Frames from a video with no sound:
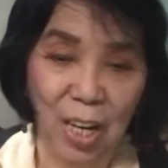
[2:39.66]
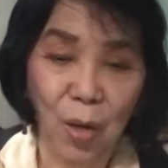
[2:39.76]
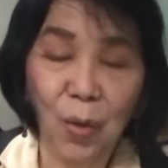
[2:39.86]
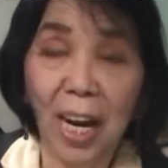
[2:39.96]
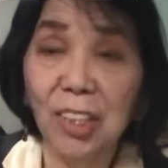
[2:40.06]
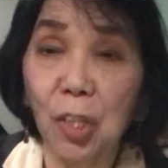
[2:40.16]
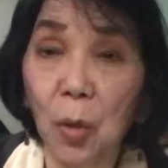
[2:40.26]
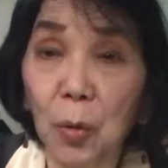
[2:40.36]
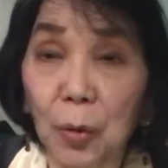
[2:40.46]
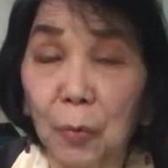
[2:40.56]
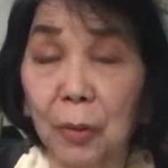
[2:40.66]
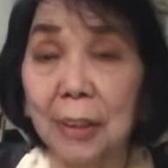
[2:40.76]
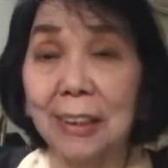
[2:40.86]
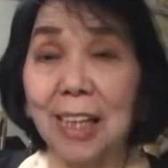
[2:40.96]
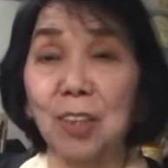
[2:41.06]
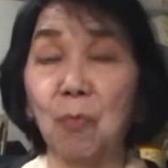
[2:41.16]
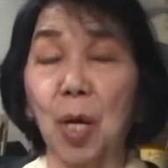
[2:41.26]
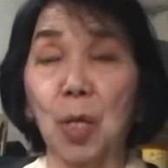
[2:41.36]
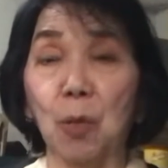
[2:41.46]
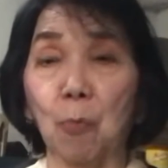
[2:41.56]
Well, I chose first as
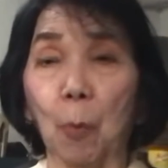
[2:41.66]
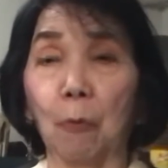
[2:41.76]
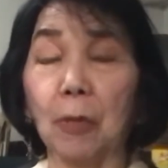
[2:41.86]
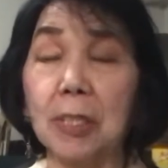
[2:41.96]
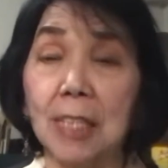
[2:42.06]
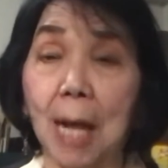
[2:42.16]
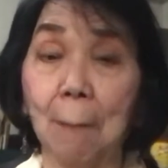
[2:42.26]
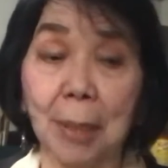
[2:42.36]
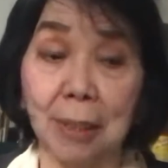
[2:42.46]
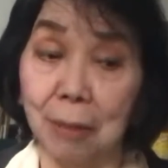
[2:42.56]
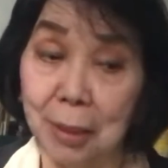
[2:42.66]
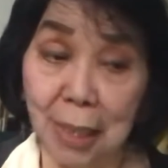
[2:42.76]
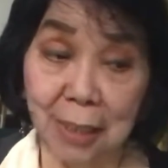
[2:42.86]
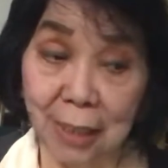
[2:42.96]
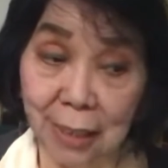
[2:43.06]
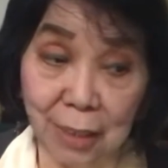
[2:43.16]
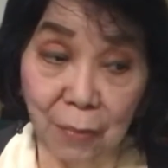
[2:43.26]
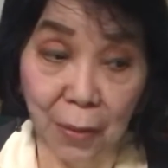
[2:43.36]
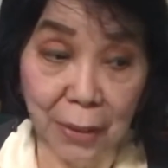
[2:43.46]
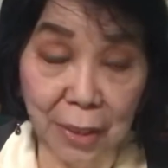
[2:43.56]
my first topic, which I think is
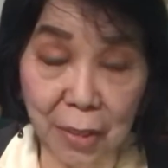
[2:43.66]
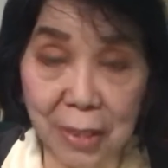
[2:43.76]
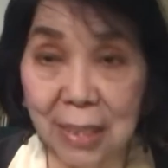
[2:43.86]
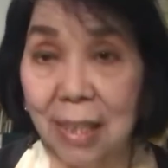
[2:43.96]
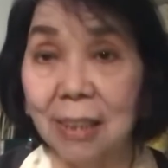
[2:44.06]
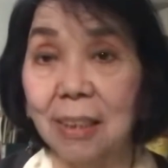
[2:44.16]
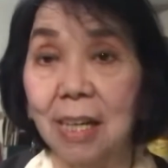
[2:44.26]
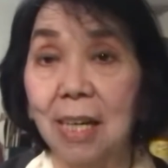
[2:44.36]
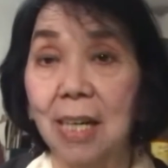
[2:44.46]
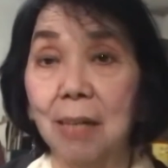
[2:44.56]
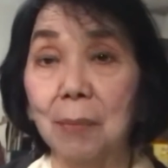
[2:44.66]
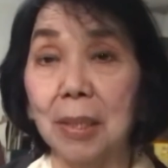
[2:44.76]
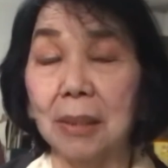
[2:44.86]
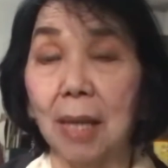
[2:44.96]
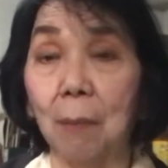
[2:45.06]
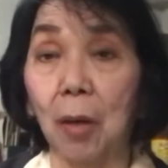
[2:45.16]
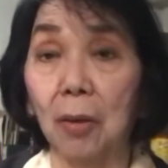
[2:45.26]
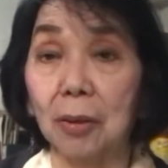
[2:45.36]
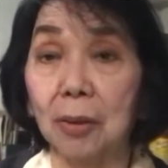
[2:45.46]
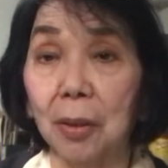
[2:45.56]
very interesting, because I'm
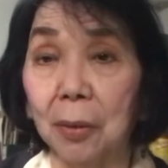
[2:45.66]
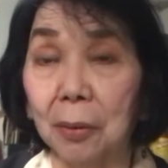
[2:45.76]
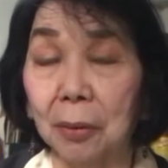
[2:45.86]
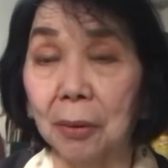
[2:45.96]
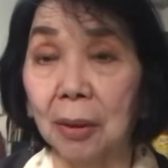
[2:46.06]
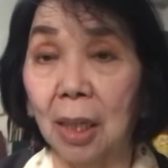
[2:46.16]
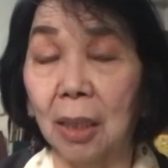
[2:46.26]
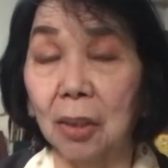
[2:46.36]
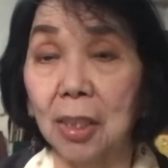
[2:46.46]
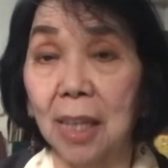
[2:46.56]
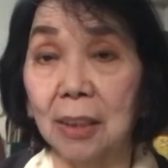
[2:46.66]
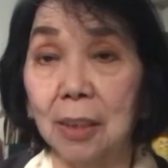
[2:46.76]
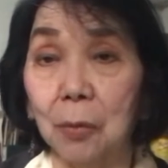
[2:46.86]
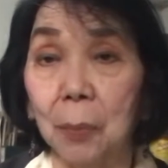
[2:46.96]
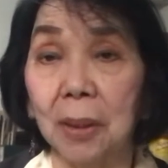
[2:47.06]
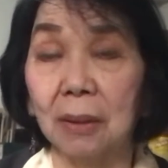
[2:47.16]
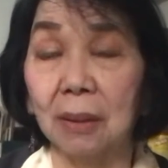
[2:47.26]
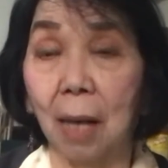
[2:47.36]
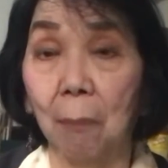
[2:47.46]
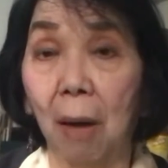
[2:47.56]
also connected with
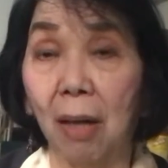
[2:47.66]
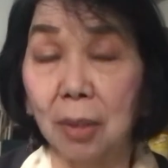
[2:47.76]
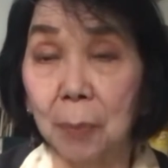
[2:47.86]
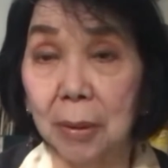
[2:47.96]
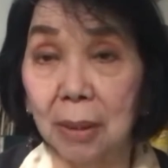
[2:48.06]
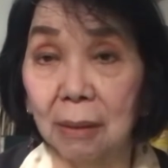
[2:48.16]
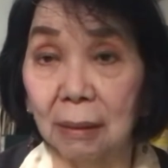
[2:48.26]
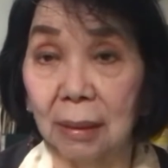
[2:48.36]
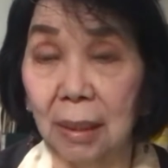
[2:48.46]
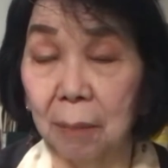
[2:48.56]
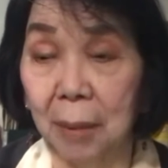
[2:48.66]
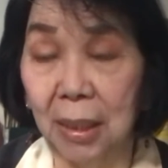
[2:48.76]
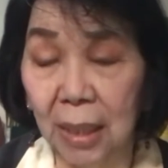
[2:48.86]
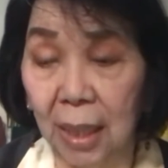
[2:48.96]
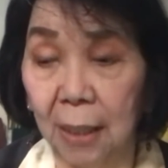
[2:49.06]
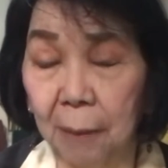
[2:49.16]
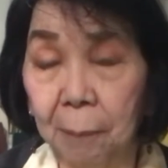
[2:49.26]
some hospitals in Manila,